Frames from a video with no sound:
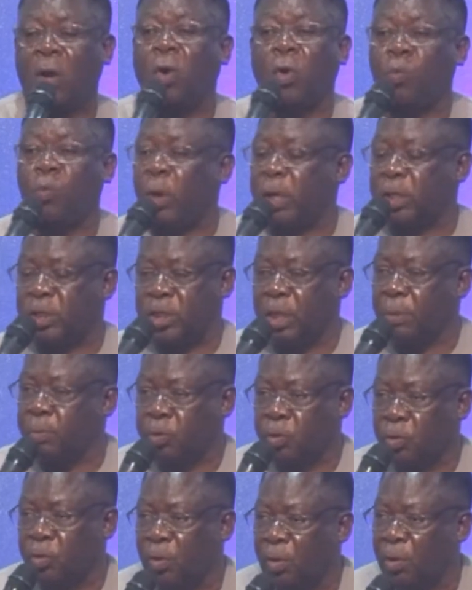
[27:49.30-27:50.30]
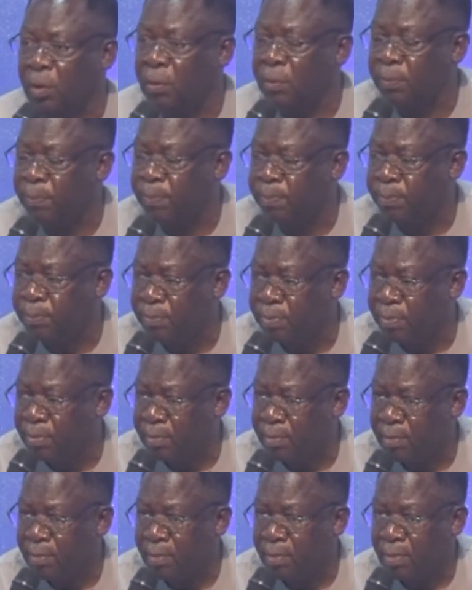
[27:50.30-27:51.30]
God wants them to go.
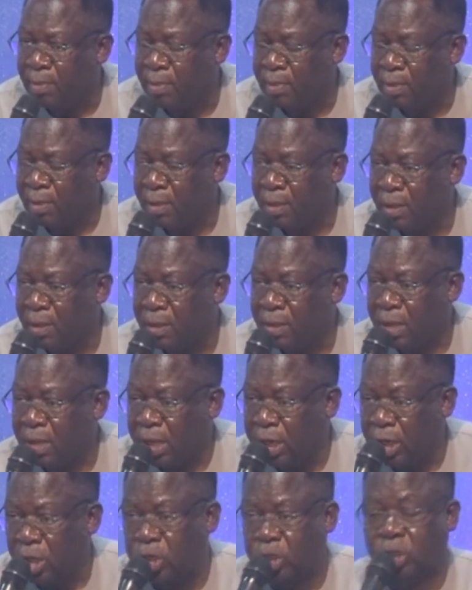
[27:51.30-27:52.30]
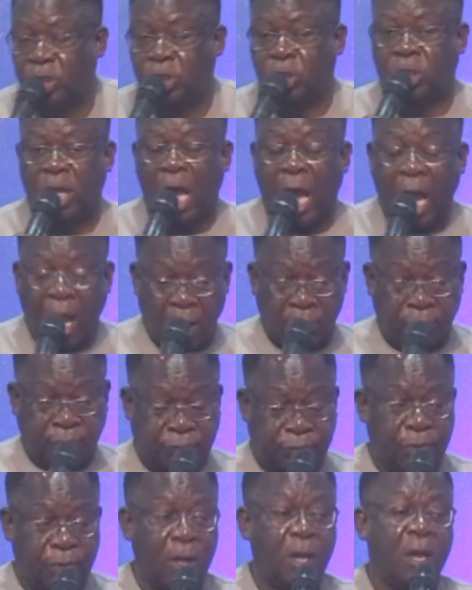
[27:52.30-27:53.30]
It is
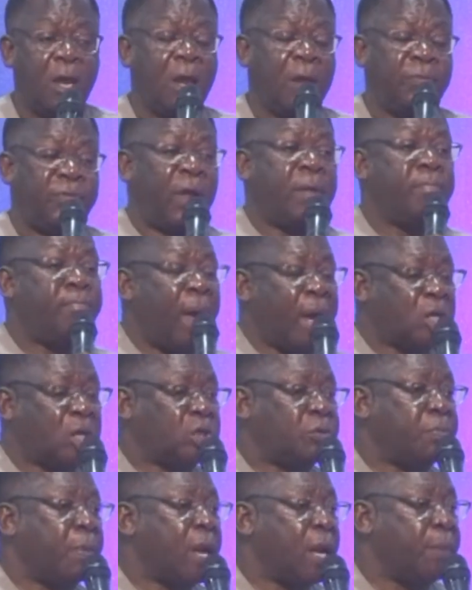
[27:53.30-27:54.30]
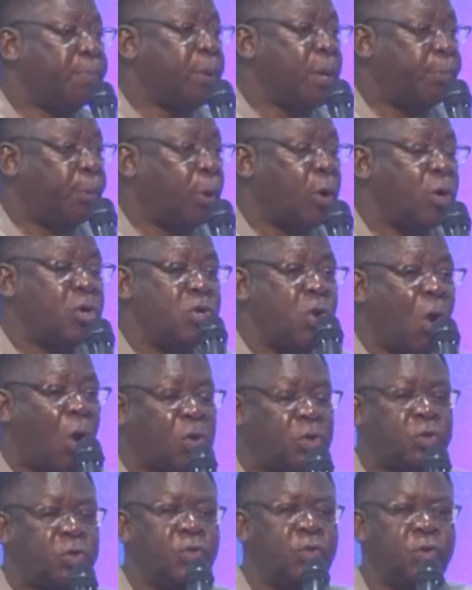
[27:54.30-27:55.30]
self that makes many people
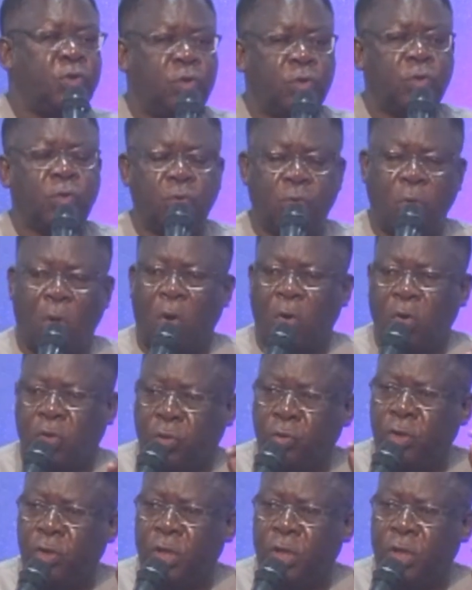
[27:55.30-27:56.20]
not to do or to